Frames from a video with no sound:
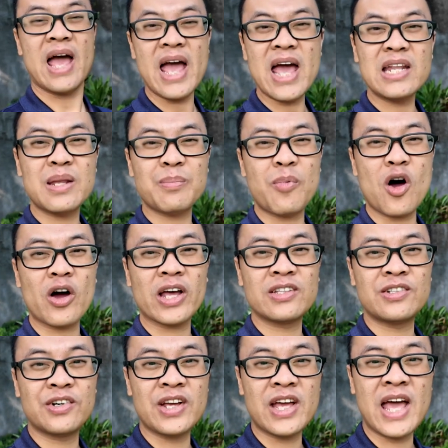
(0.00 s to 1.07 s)
And the
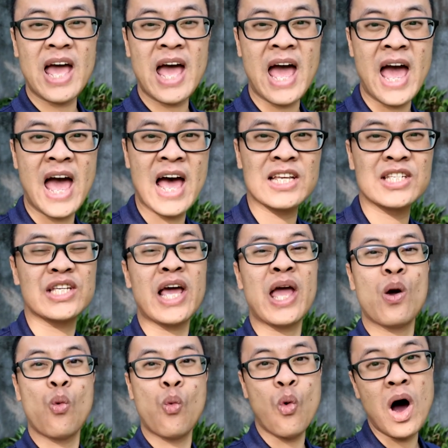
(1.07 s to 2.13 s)
Pocket 3 has
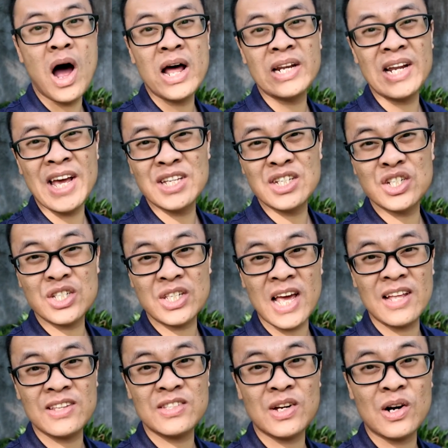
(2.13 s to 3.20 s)
a 1-inch
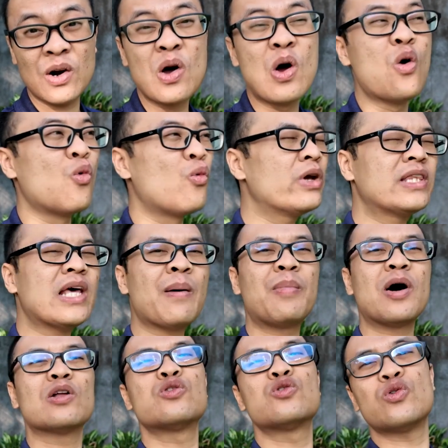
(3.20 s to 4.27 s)
sensor with
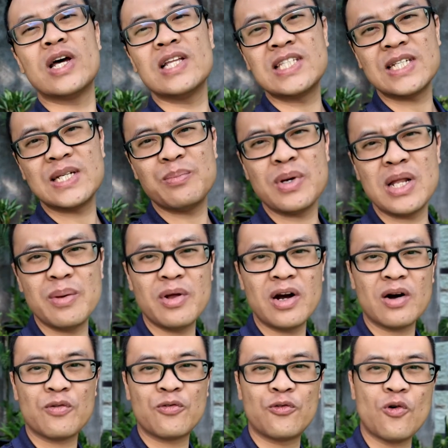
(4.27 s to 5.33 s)
about
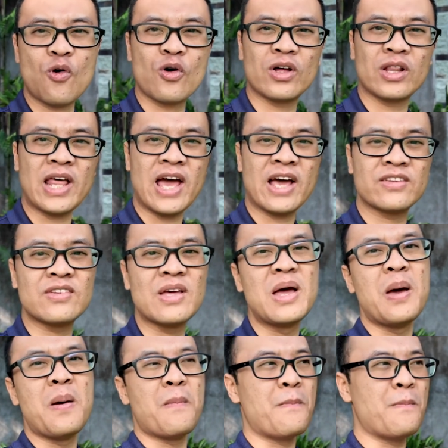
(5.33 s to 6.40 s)
20mm focal length,
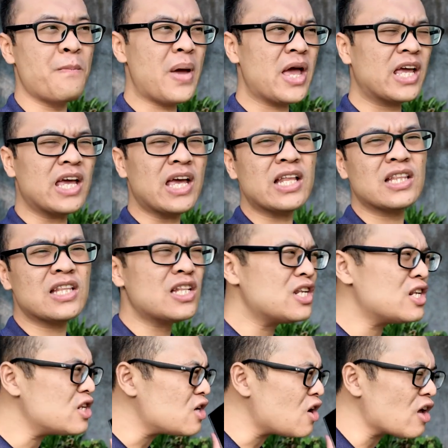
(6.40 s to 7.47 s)
making it
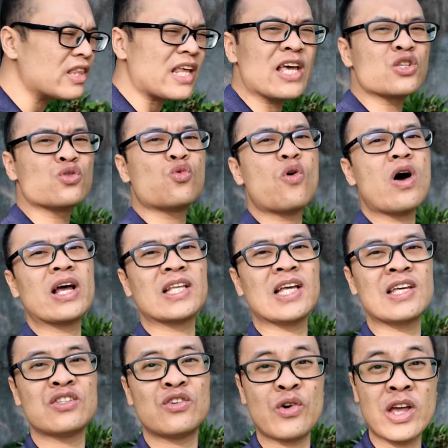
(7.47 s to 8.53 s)
not as wide
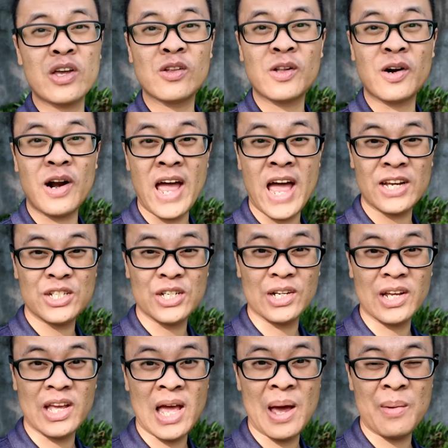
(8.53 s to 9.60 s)
as regular
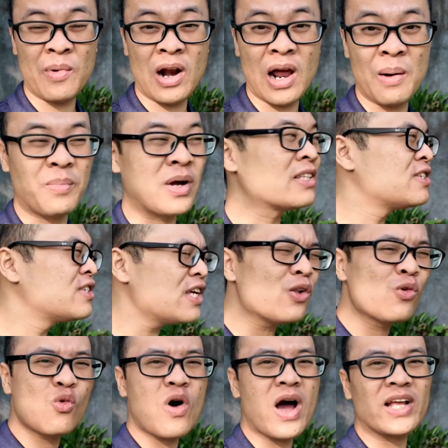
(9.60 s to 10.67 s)
action camera, but
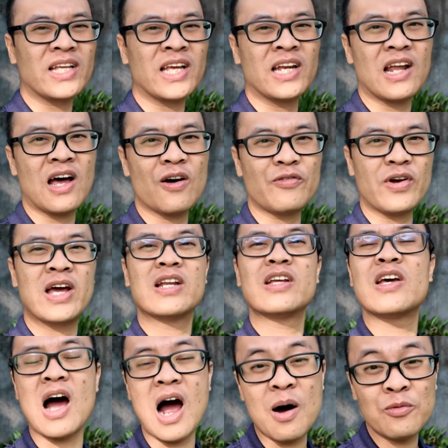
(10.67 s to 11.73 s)
still wide enough
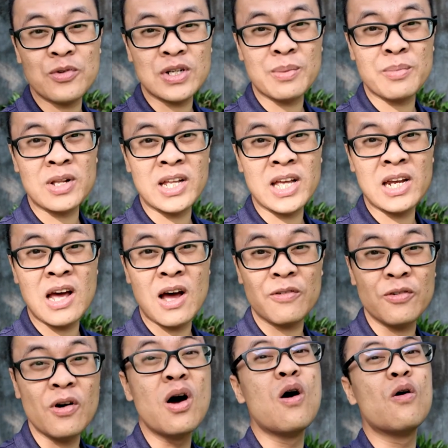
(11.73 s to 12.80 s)
and comfortable
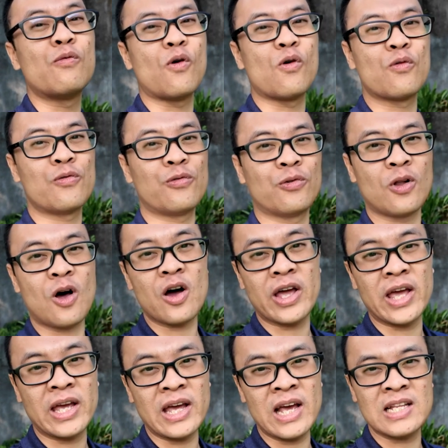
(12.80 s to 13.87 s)
enough for
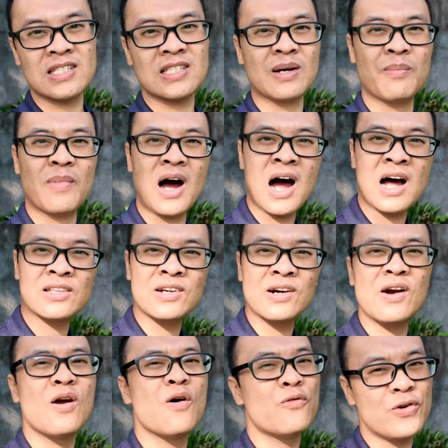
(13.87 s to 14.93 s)
vlogging and some
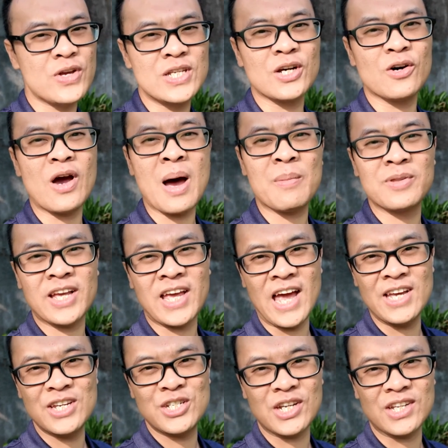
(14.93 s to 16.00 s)
other video
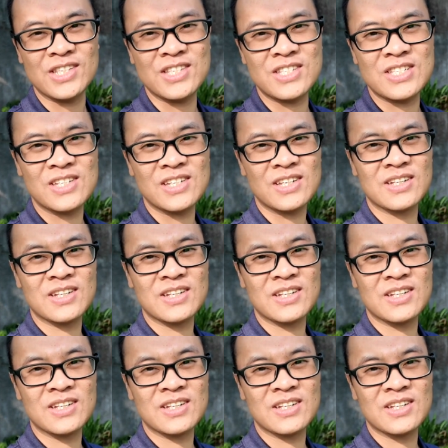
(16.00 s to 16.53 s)
applications.